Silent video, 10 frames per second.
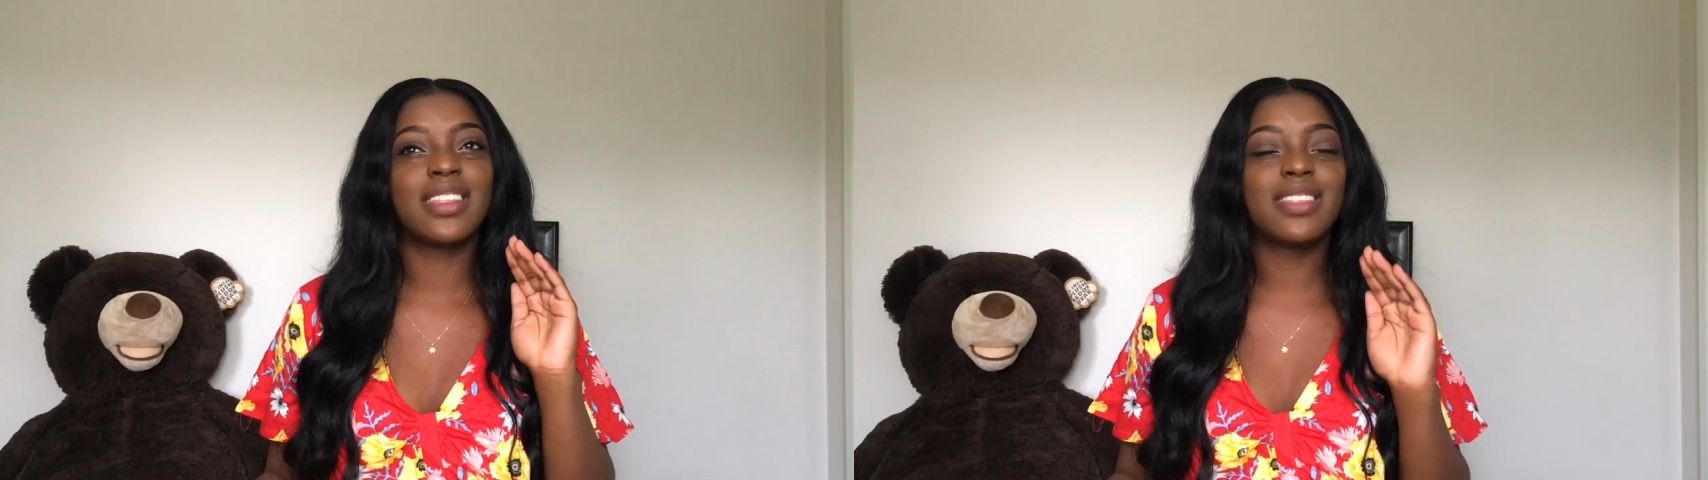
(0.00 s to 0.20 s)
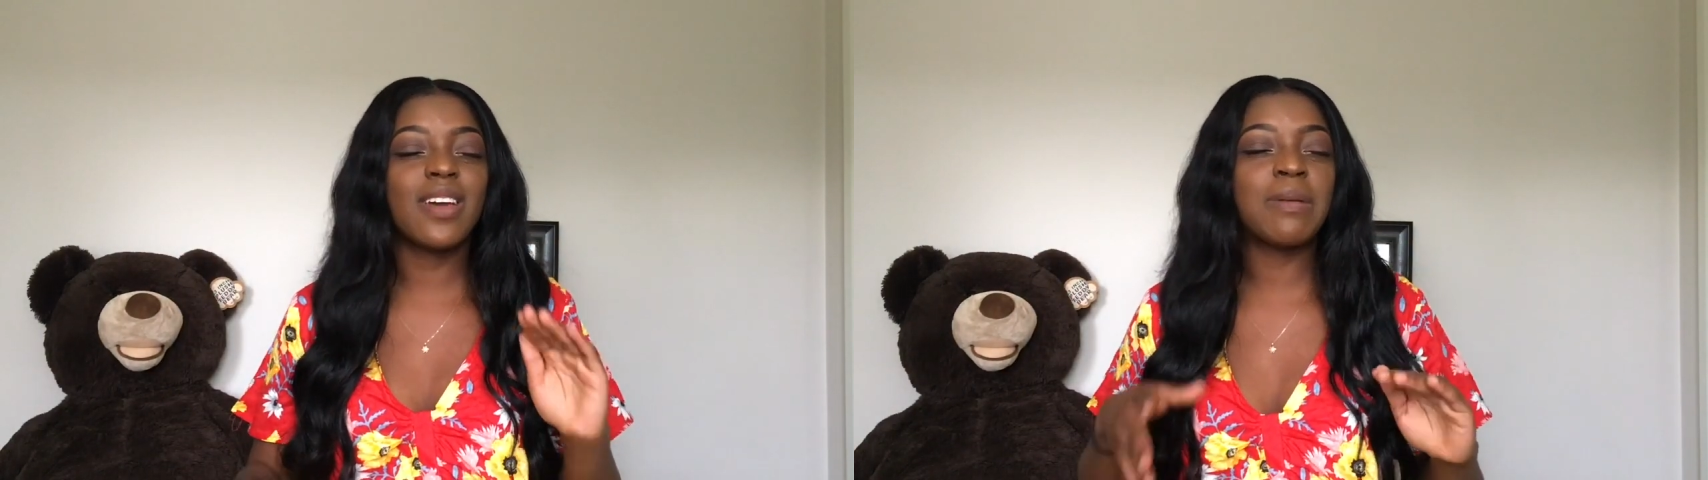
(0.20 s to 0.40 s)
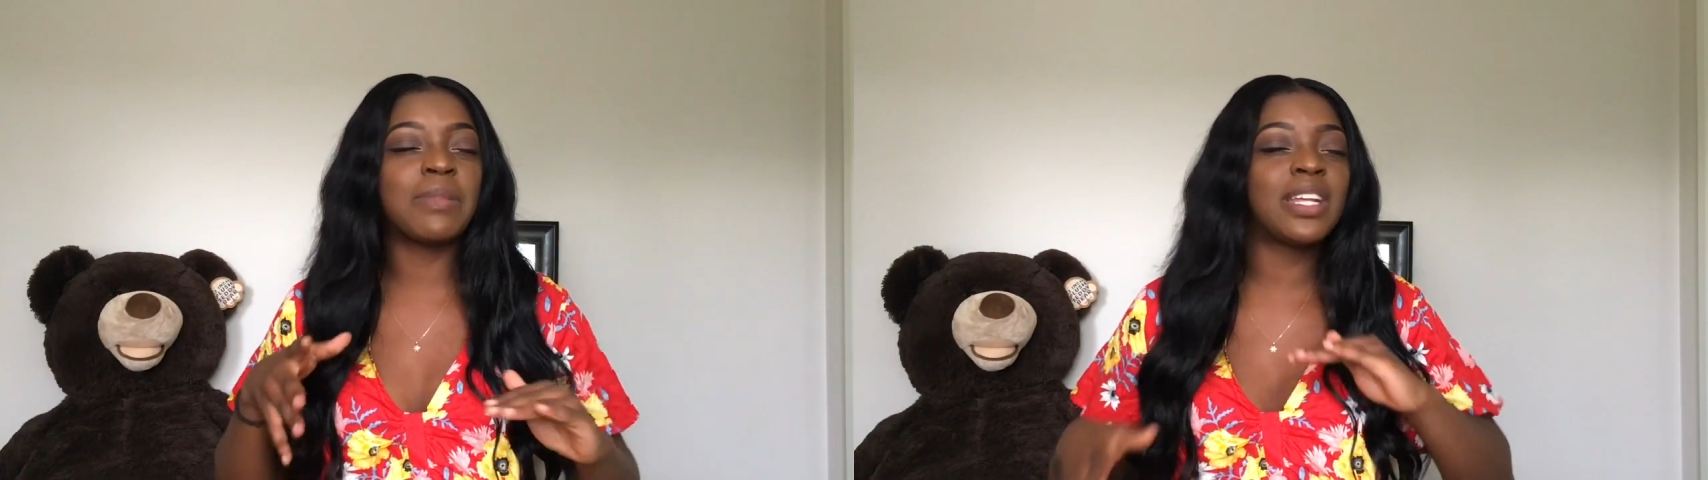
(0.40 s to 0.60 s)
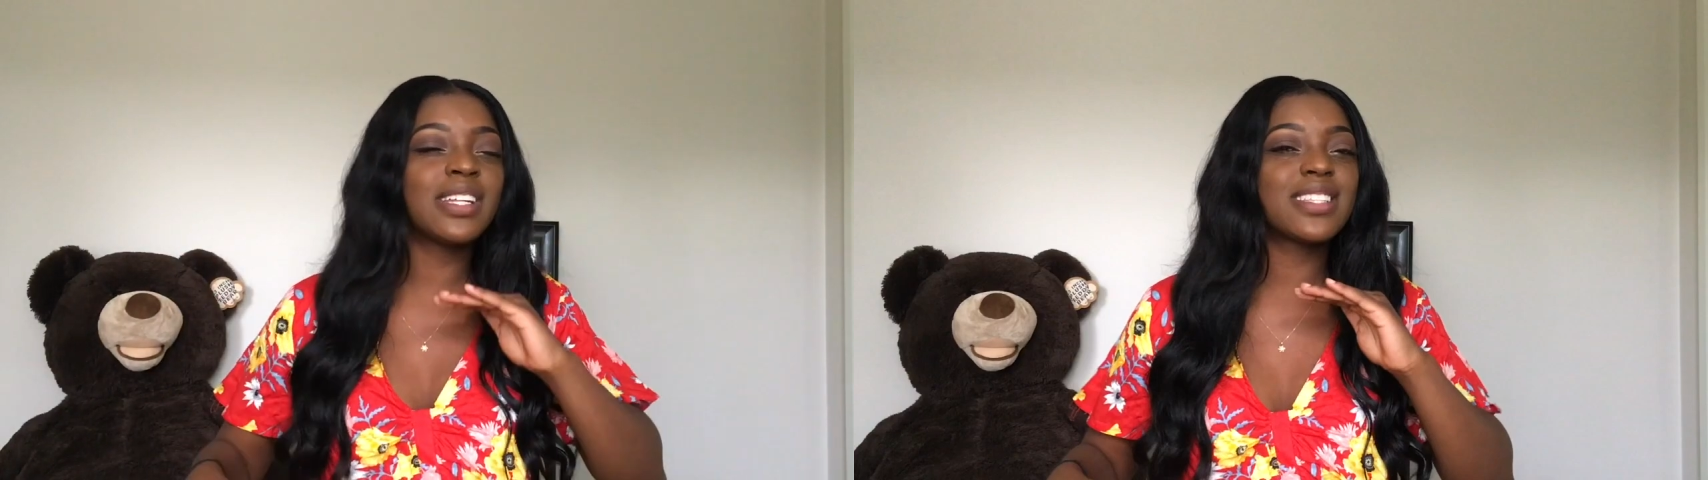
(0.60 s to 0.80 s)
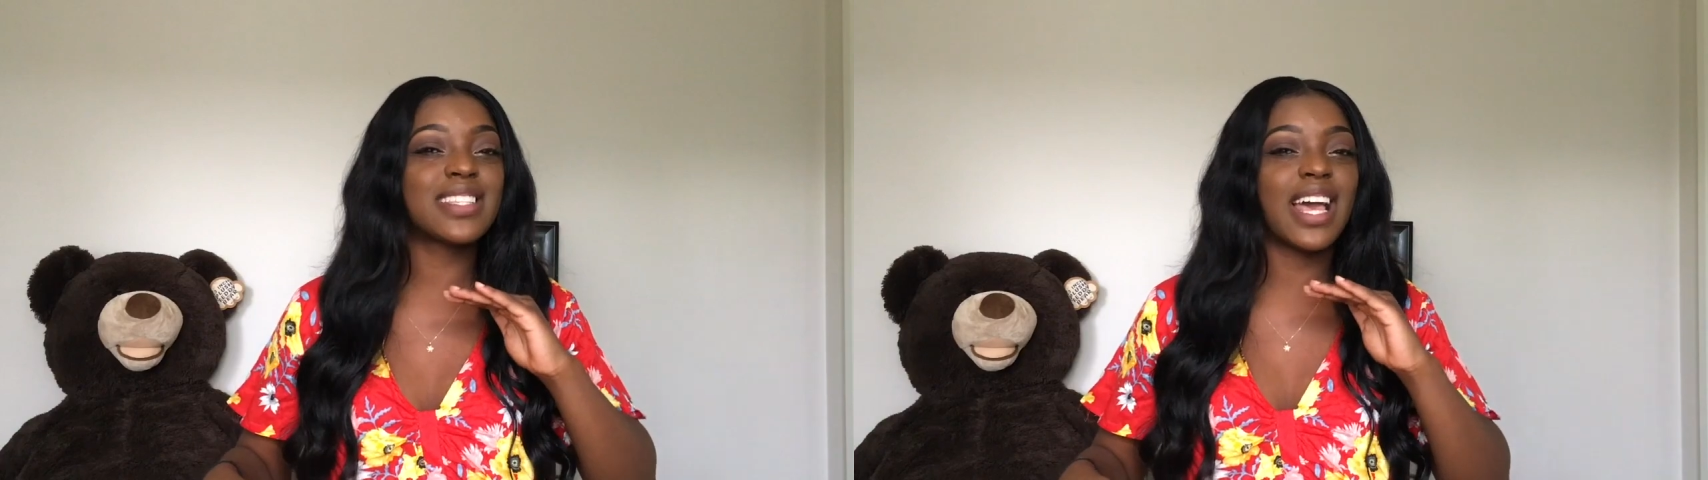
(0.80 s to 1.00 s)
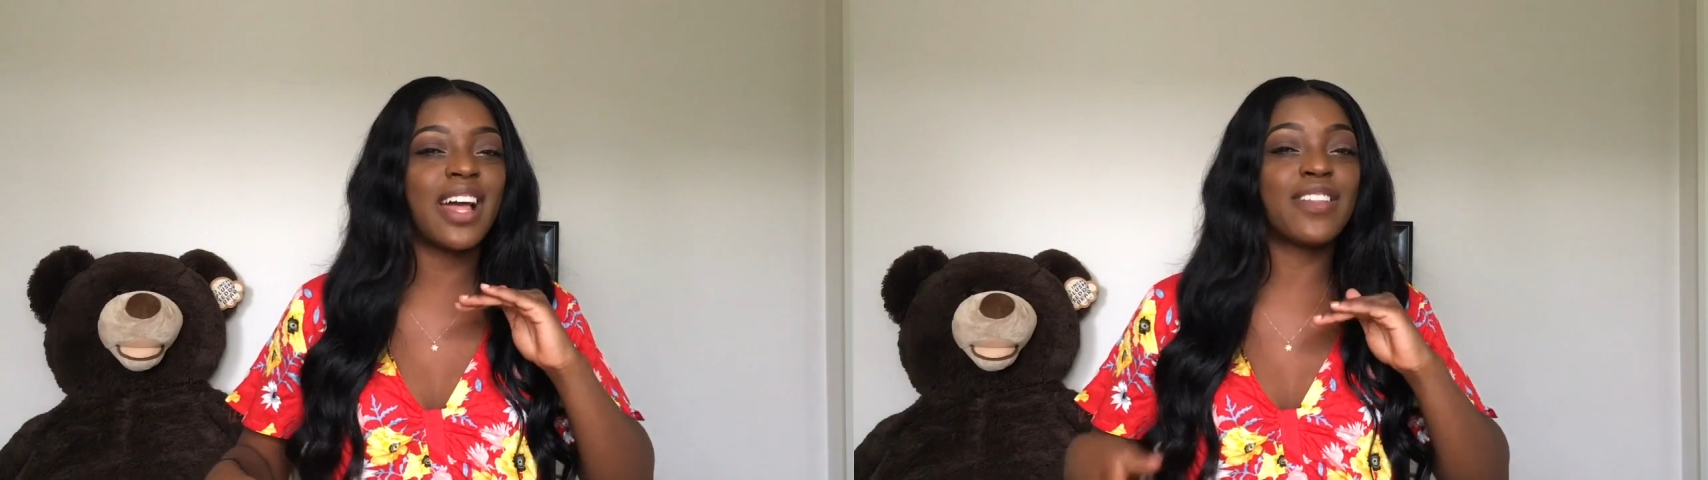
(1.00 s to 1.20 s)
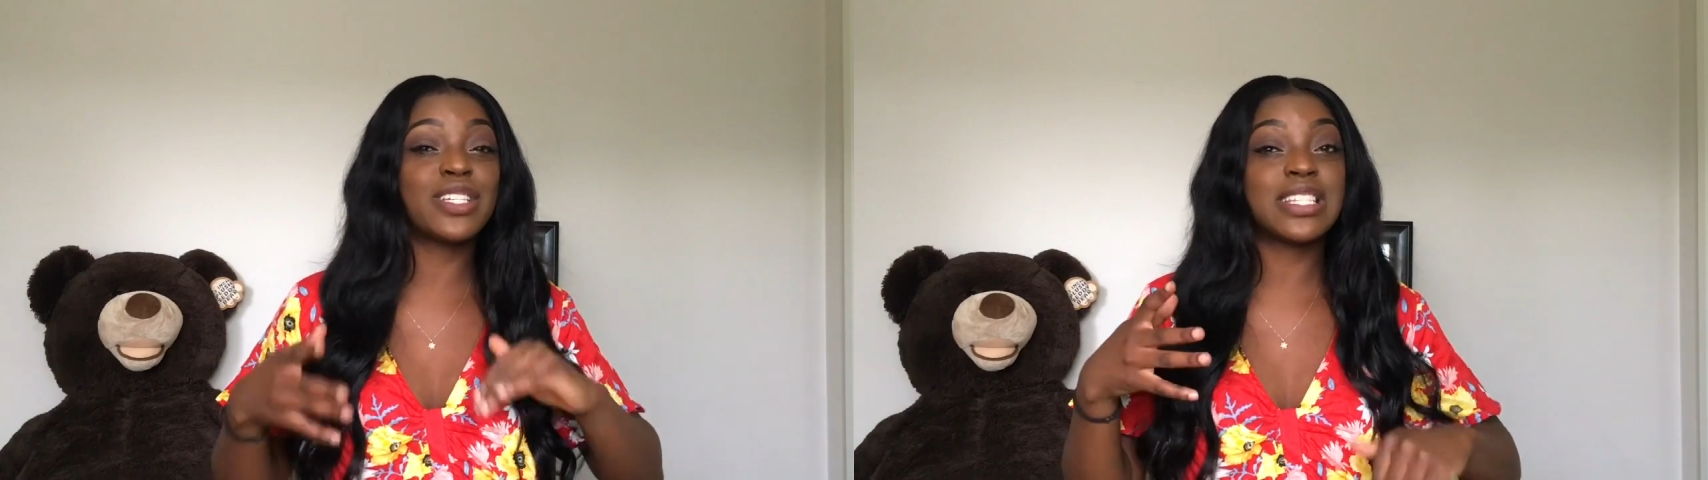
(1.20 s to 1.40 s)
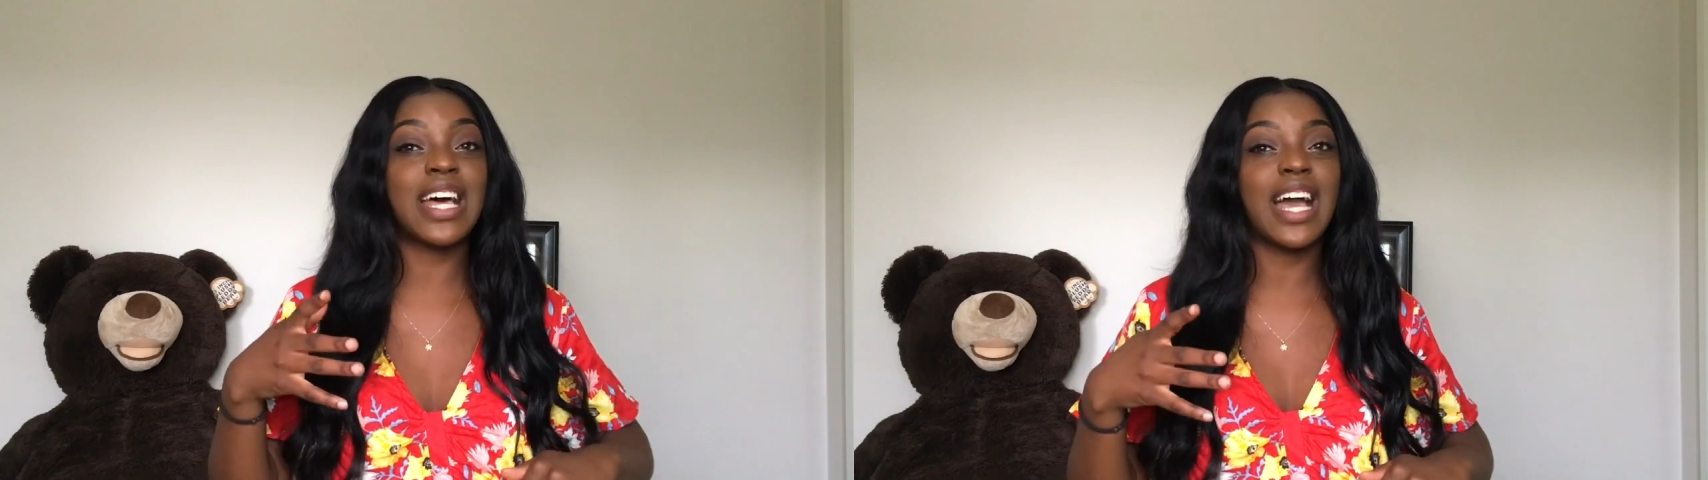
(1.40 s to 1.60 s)
30 minutes, and then
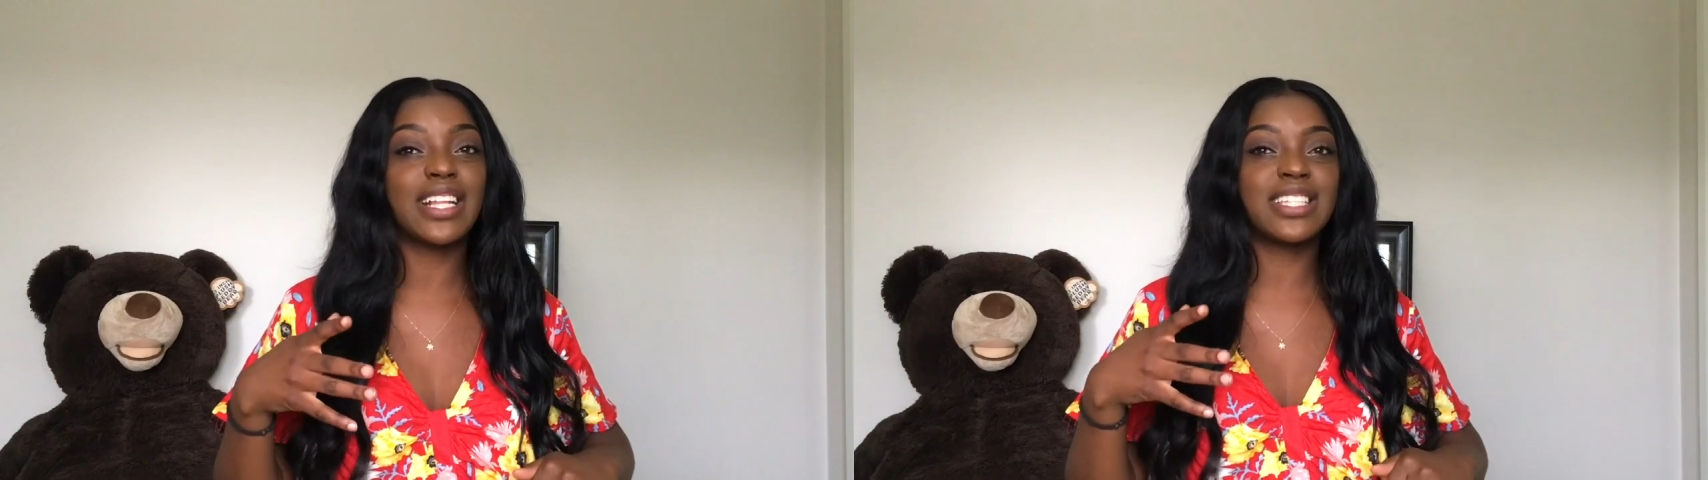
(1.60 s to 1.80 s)
she was like